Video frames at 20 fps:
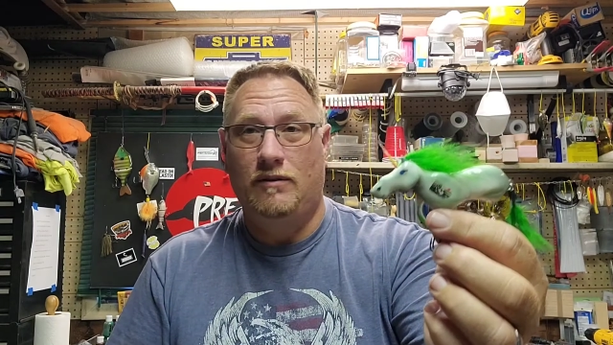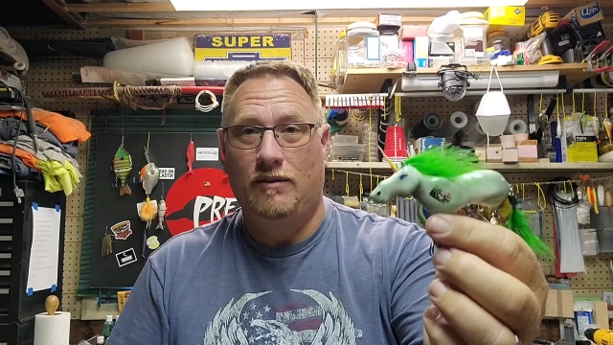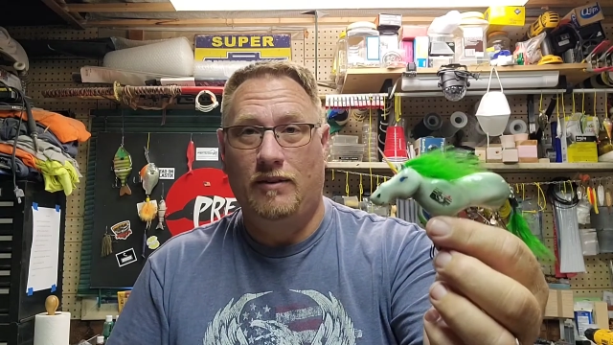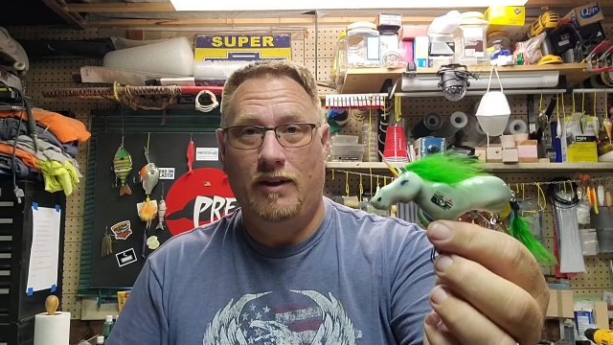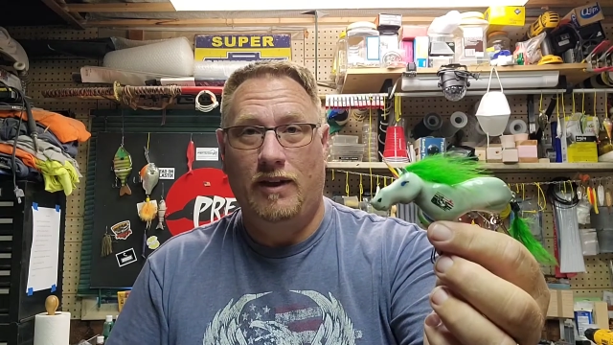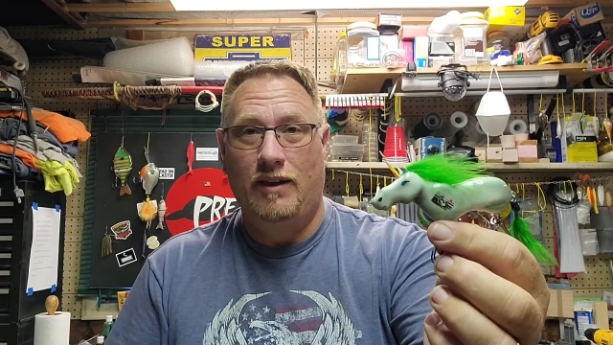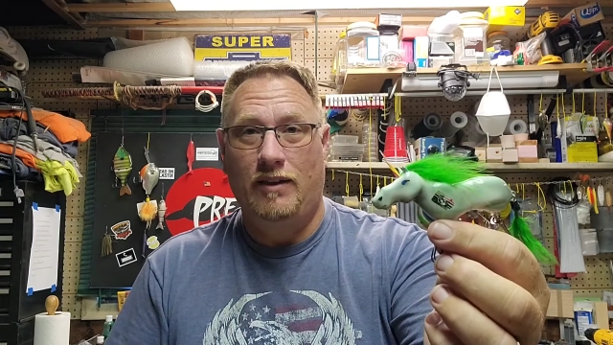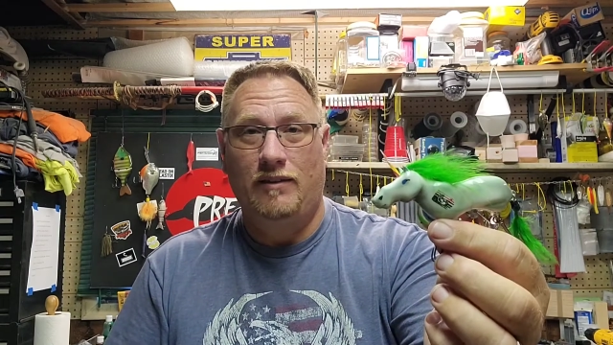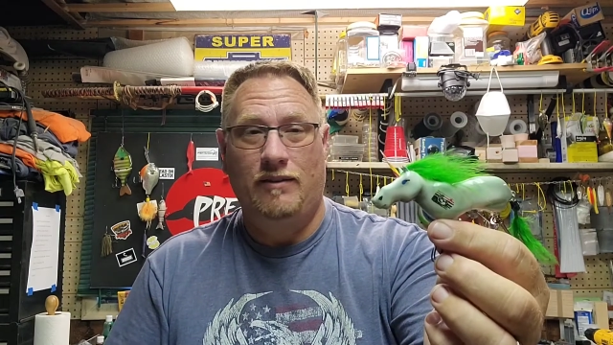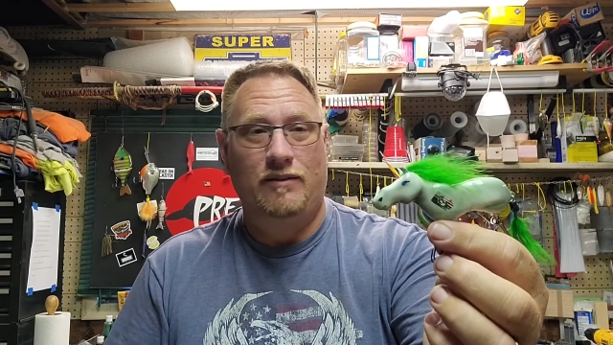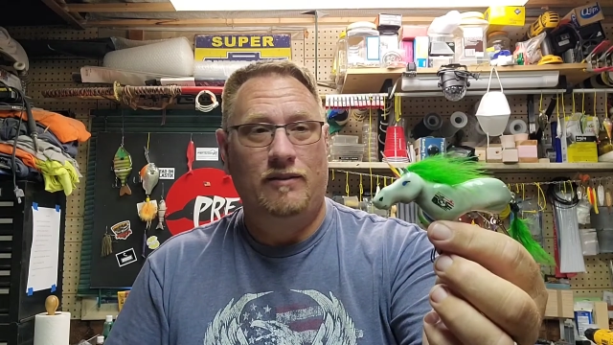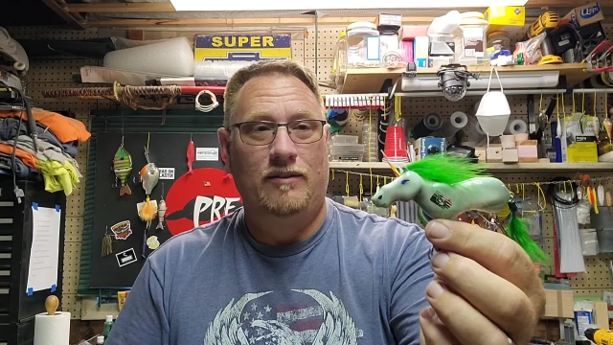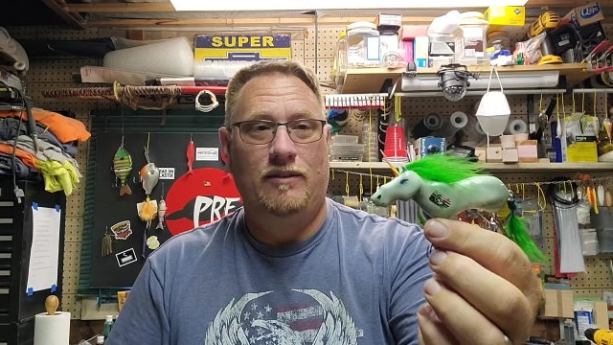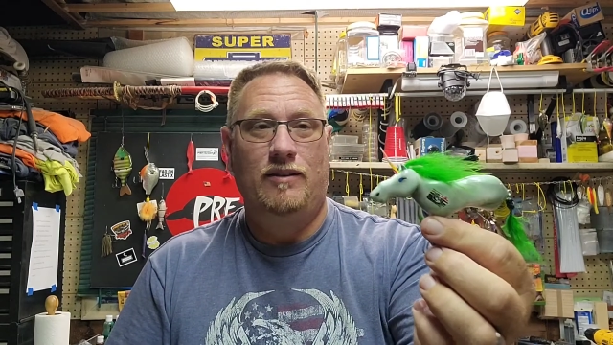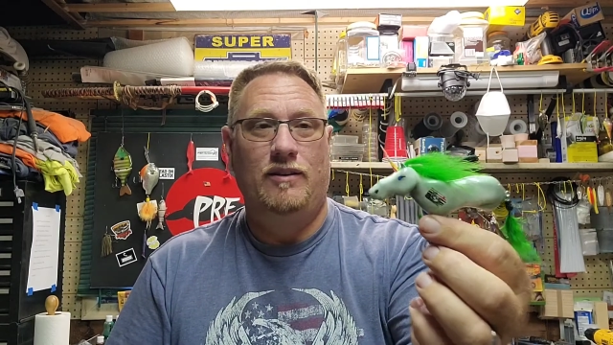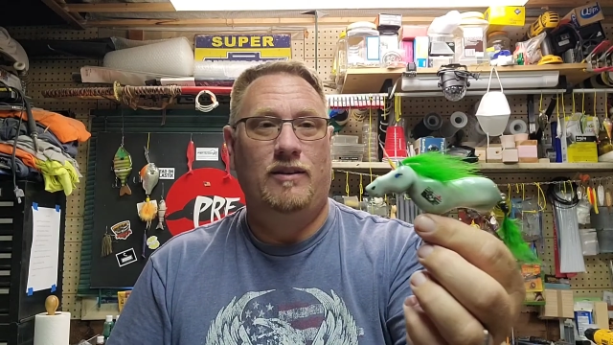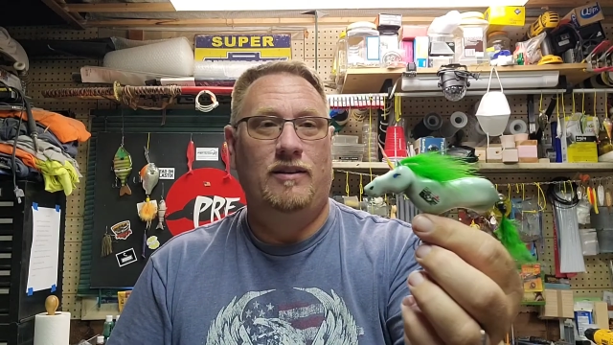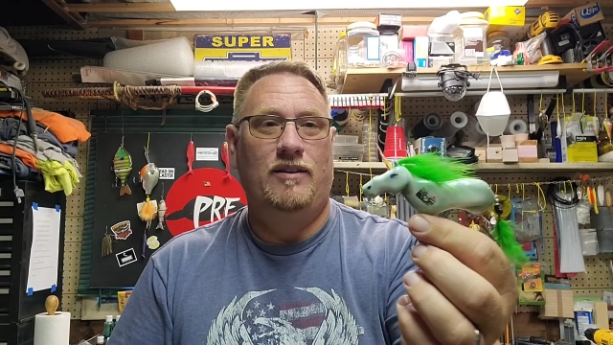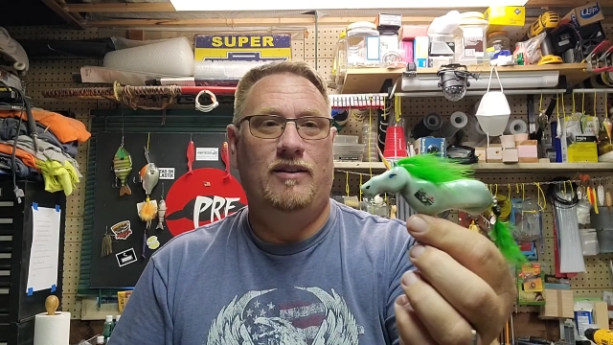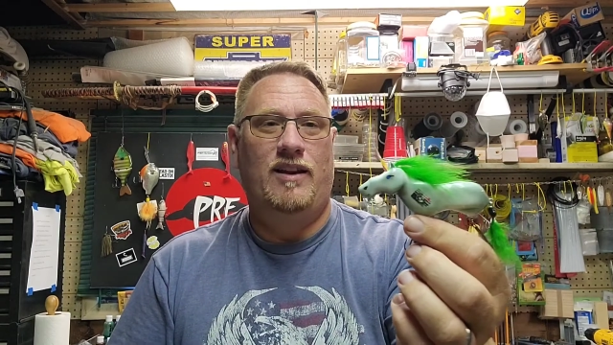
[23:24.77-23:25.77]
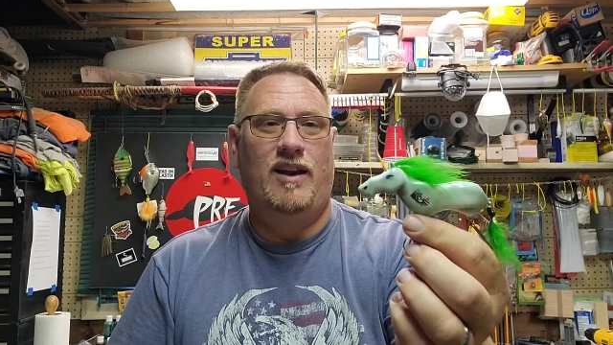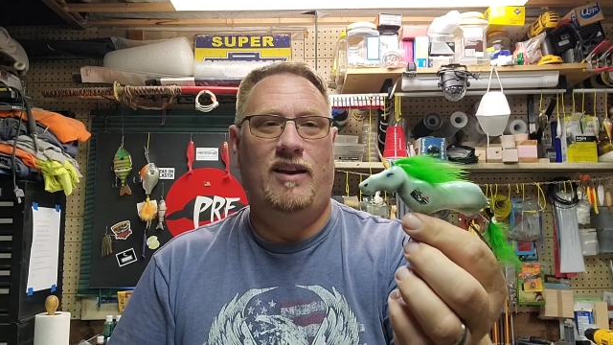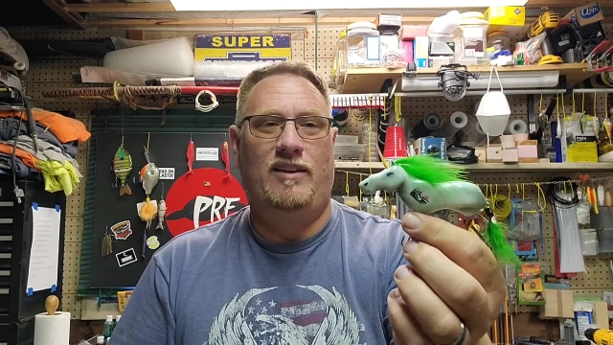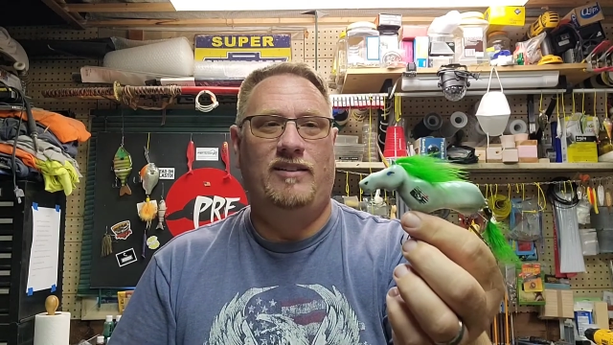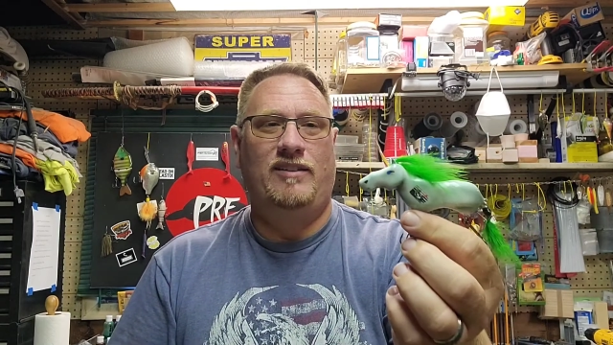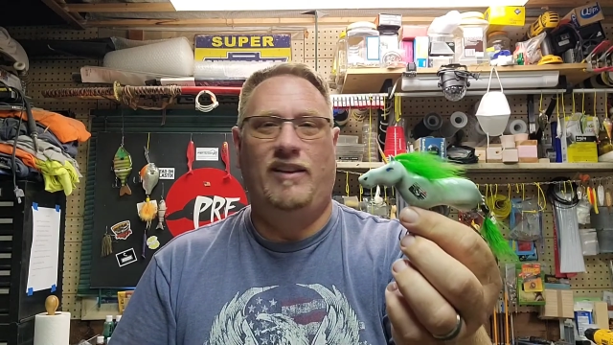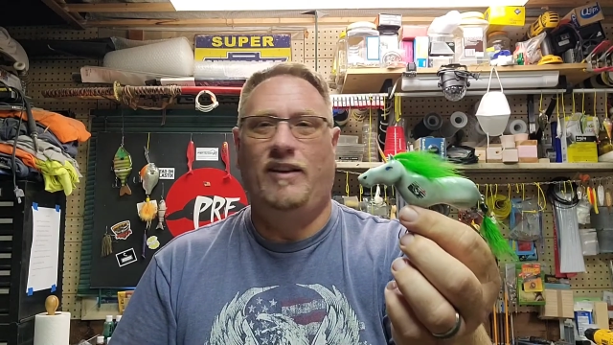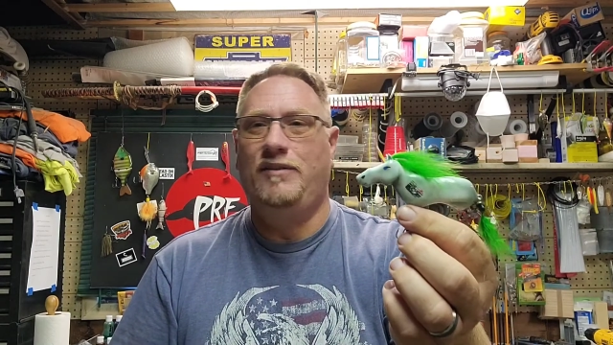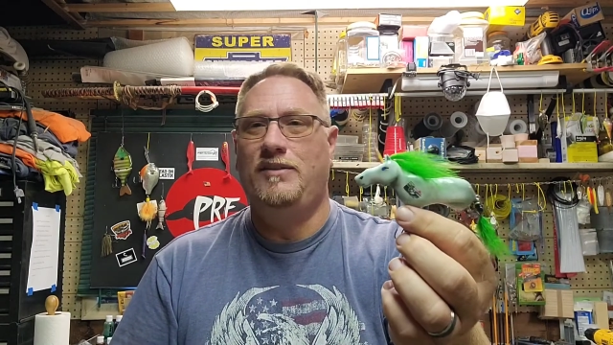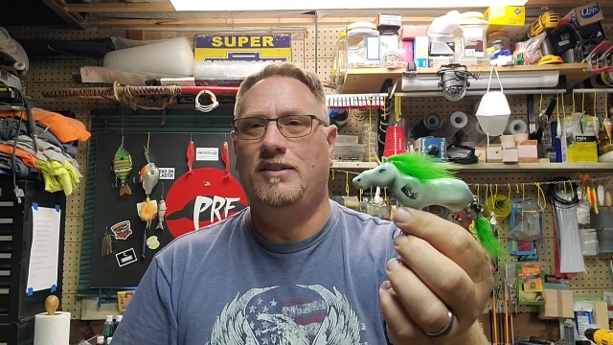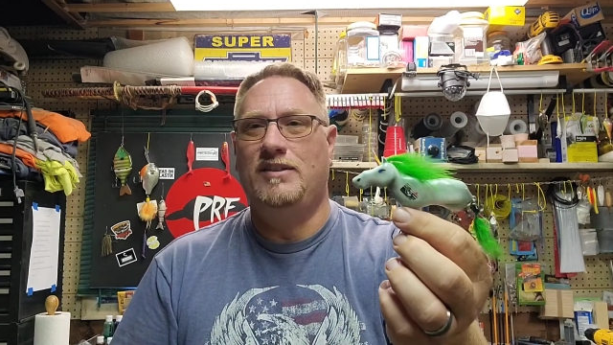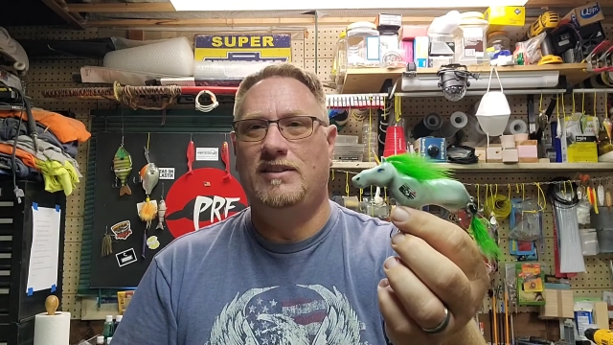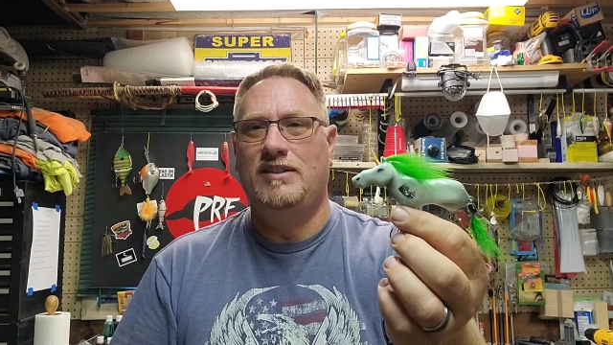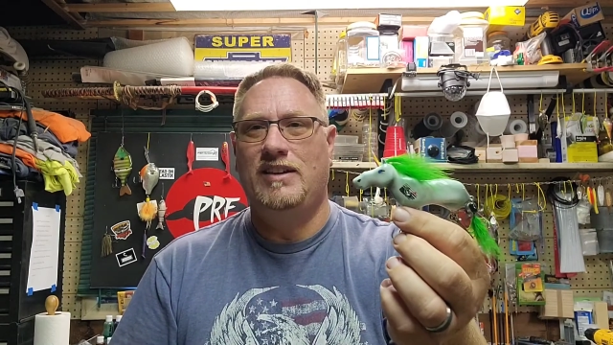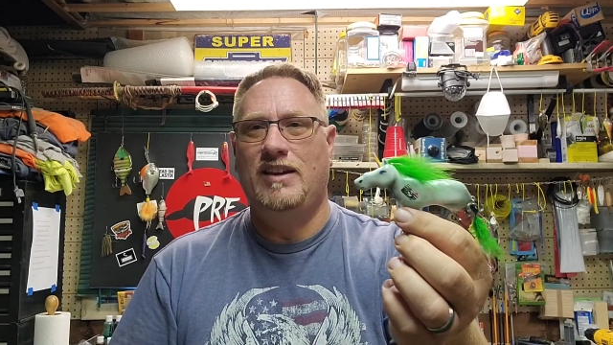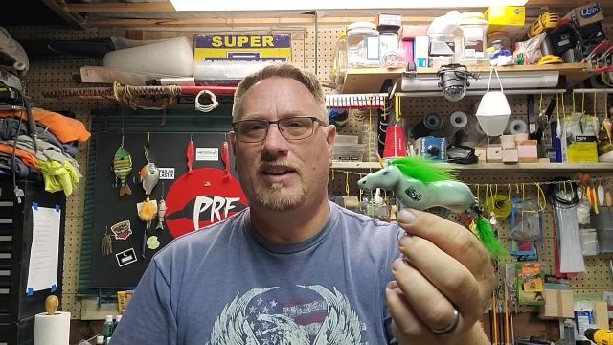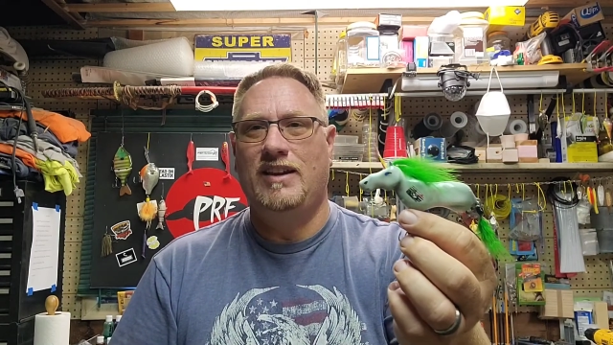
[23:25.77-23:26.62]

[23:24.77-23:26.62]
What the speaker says: Hey, I'd love to see you